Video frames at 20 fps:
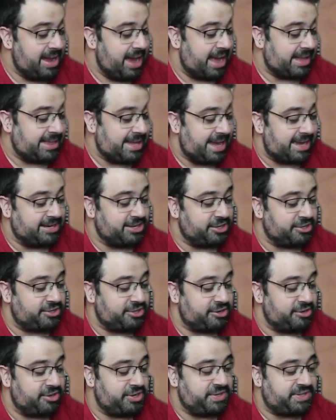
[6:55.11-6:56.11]
at the end of your
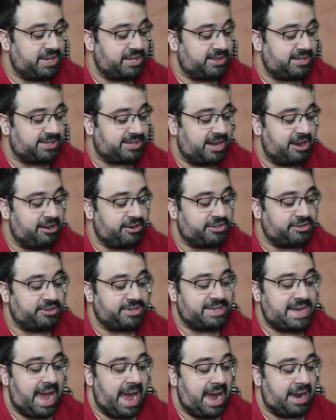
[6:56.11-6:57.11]
turn, you set this character
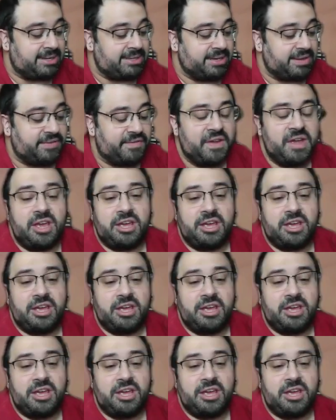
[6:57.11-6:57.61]
as active.